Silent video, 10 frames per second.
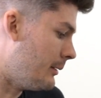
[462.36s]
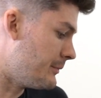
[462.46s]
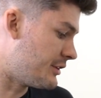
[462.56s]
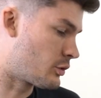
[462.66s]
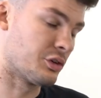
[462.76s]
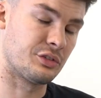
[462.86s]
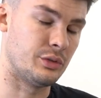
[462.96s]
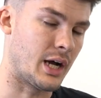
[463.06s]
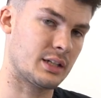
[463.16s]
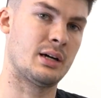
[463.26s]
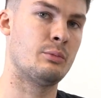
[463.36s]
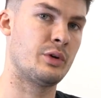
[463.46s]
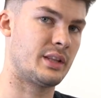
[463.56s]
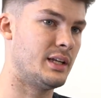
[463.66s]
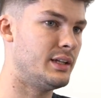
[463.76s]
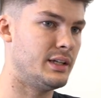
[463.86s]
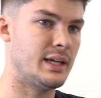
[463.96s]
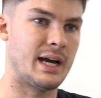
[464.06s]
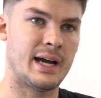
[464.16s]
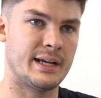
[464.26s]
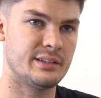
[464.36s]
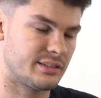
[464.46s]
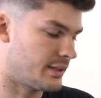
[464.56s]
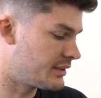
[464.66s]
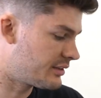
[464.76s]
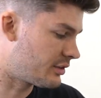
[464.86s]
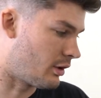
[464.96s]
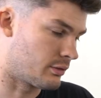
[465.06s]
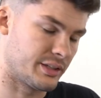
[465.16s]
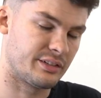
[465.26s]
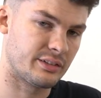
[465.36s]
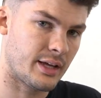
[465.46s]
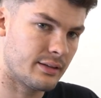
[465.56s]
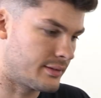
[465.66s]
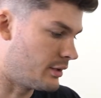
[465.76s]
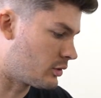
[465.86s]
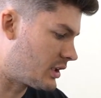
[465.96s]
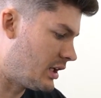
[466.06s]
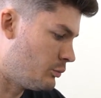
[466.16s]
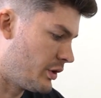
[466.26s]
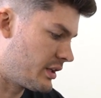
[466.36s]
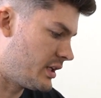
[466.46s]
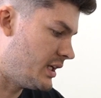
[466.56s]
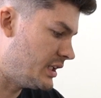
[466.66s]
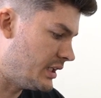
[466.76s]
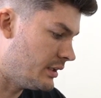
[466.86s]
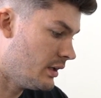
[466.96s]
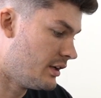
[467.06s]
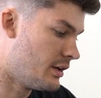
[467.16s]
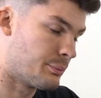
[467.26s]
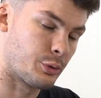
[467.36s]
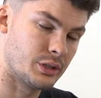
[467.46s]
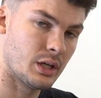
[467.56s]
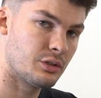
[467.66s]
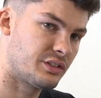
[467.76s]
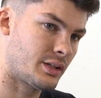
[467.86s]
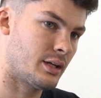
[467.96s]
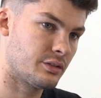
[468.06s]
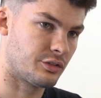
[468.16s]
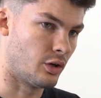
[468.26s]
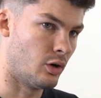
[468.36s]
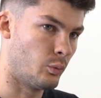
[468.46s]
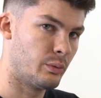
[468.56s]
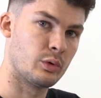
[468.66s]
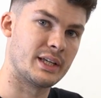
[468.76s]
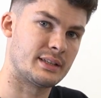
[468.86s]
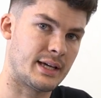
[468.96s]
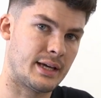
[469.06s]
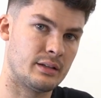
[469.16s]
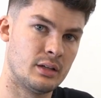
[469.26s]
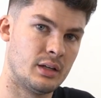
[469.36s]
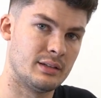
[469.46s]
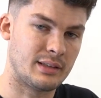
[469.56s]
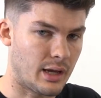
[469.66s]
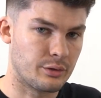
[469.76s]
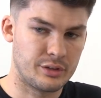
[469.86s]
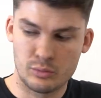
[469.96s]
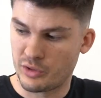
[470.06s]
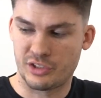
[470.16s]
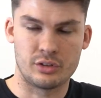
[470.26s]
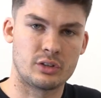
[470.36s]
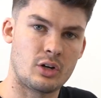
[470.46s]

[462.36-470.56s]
These coils do not come with any height settings already set. They don't come with any preload set, so we will get that dialed in once it's on the